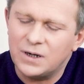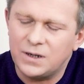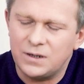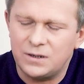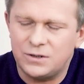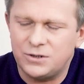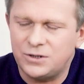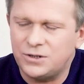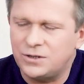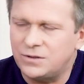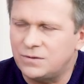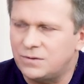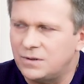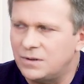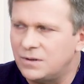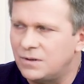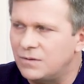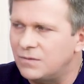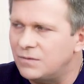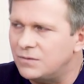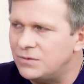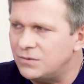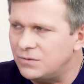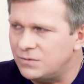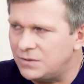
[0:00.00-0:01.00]
No
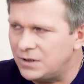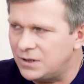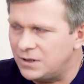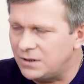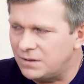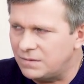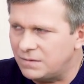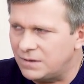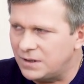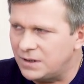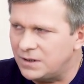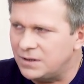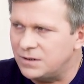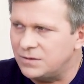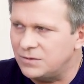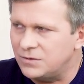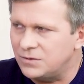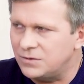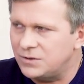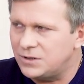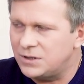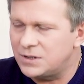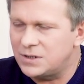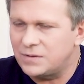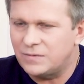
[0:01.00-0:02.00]
frightening inner
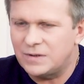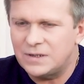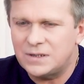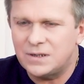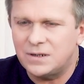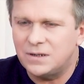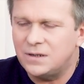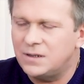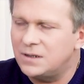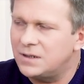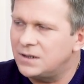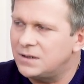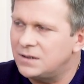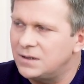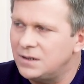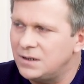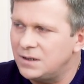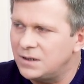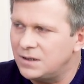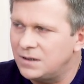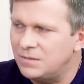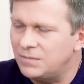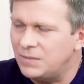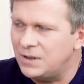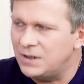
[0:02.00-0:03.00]
loneliness when among
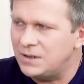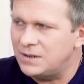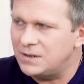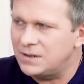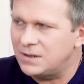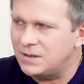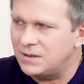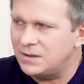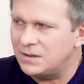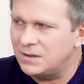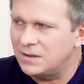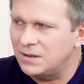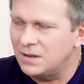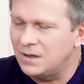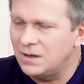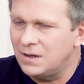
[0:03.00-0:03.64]
relatives and friends.